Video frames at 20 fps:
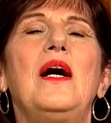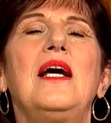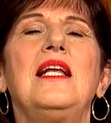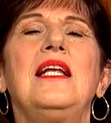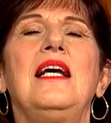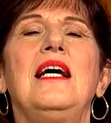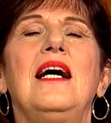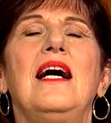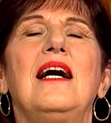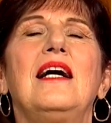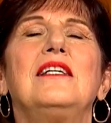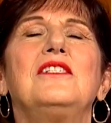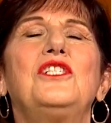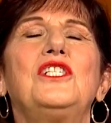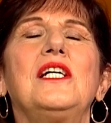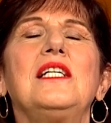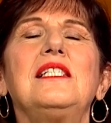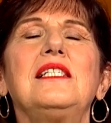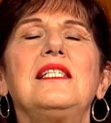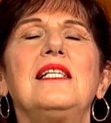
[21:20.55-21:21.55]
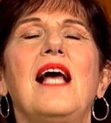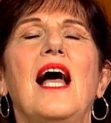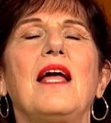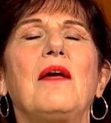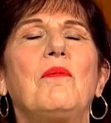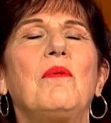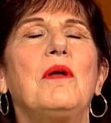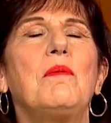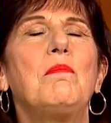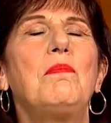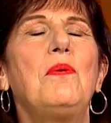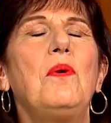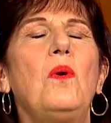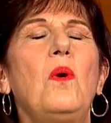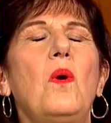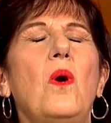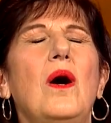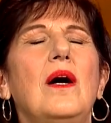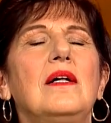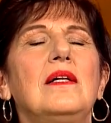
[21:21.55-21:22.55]
Lord, uh, just like when
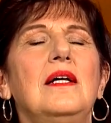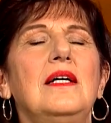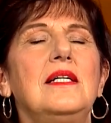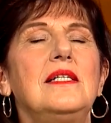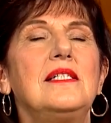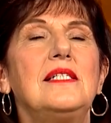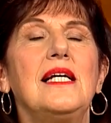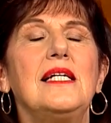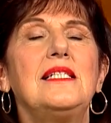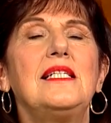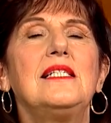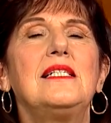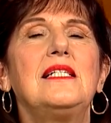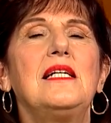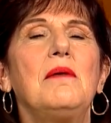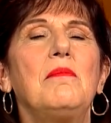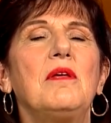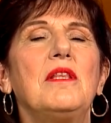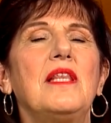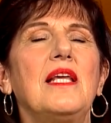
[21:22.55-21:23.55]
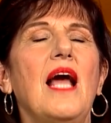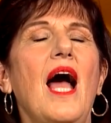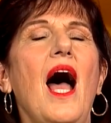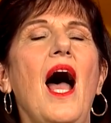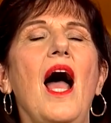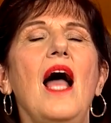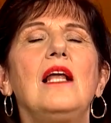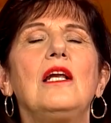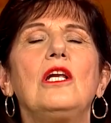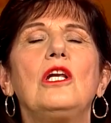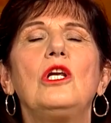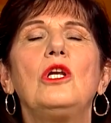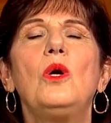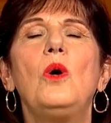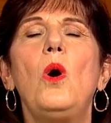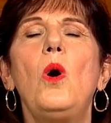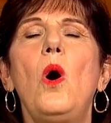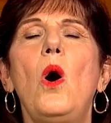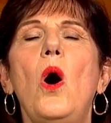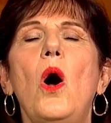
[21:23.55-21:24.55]
Paul said to Timothy, I
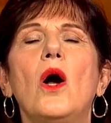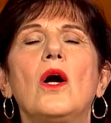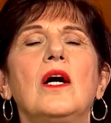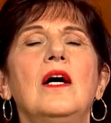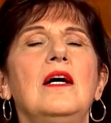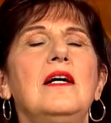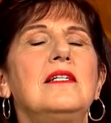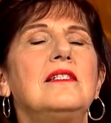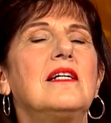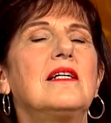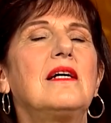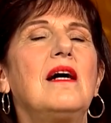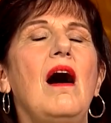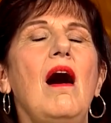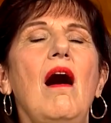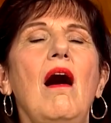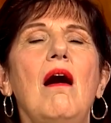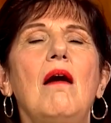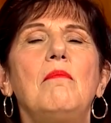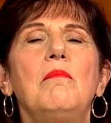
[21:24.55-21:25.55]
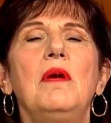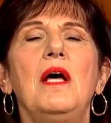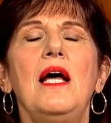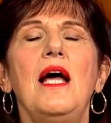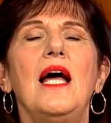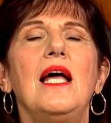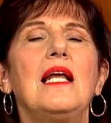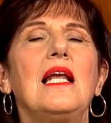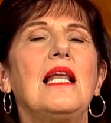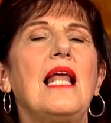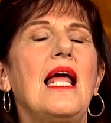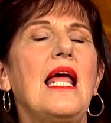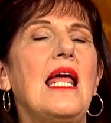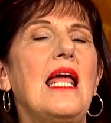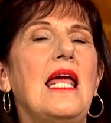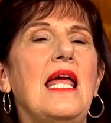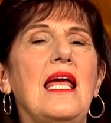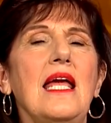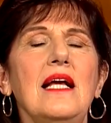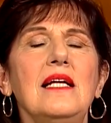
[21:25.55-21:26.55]
long to come and
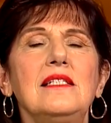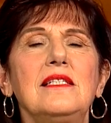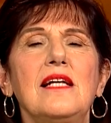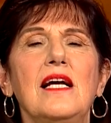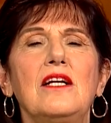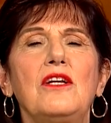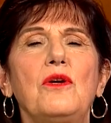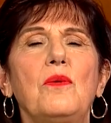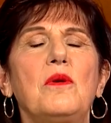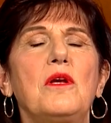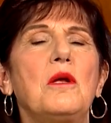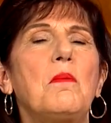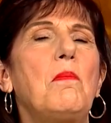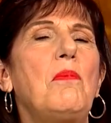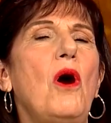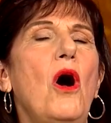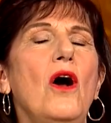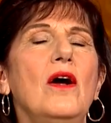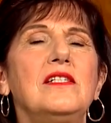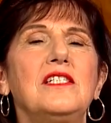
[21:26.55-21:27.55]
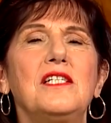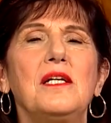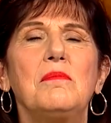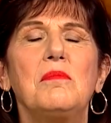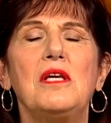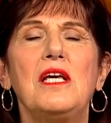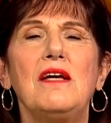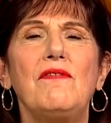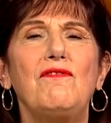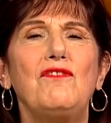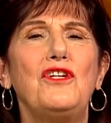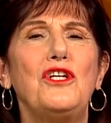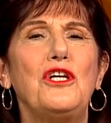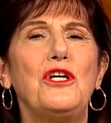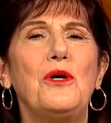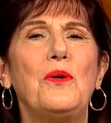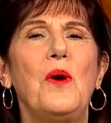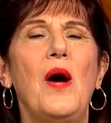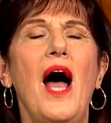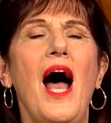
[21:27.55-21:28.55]
lay hands on you and impart some
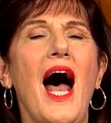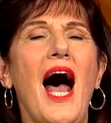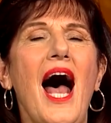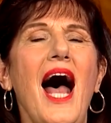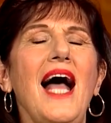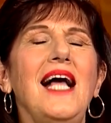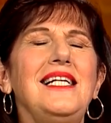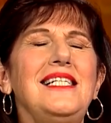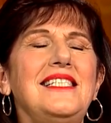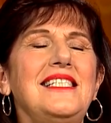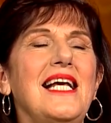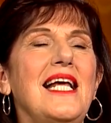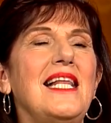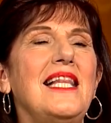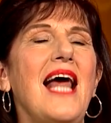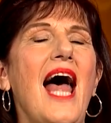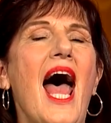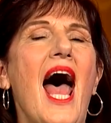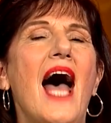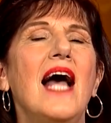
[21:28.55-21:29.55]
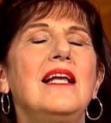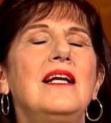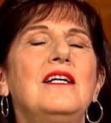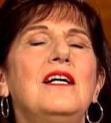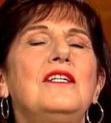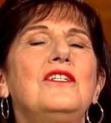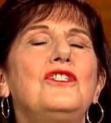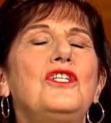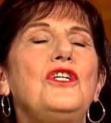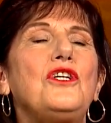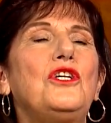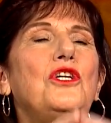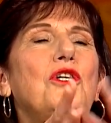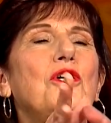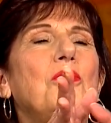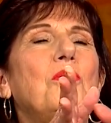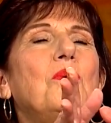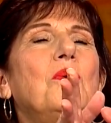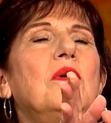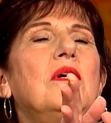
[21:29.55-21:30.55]
gift to you, I say that to
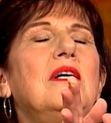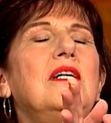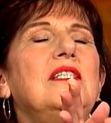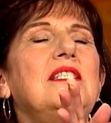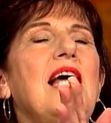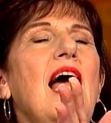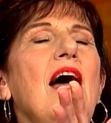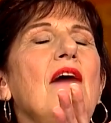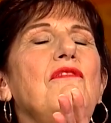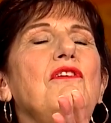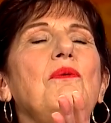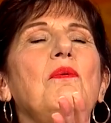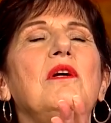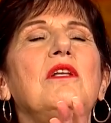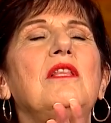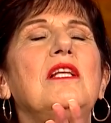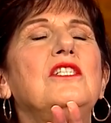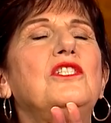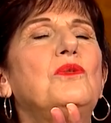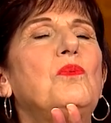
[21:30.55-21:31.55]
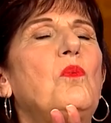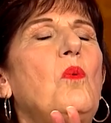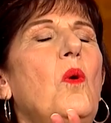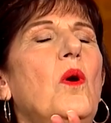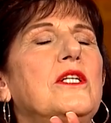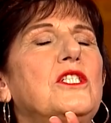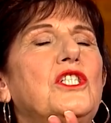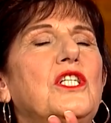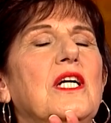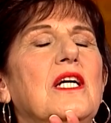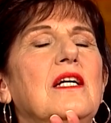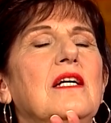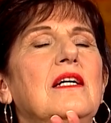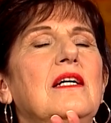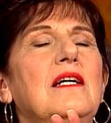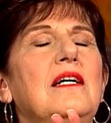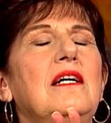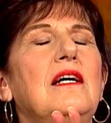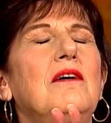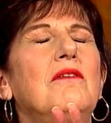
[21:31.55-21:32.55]
you, to everyone that's
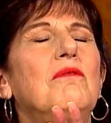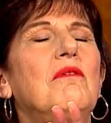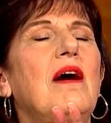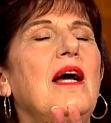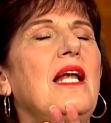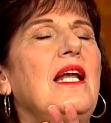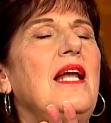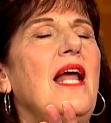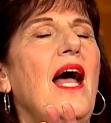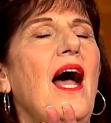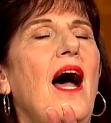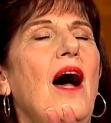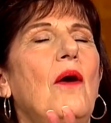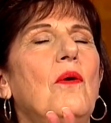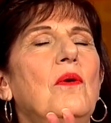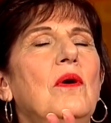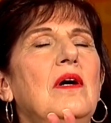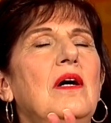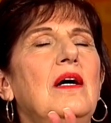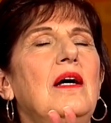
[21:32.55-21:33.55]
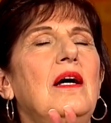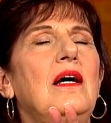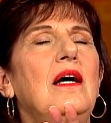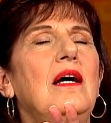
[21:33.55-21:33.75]
watching right now.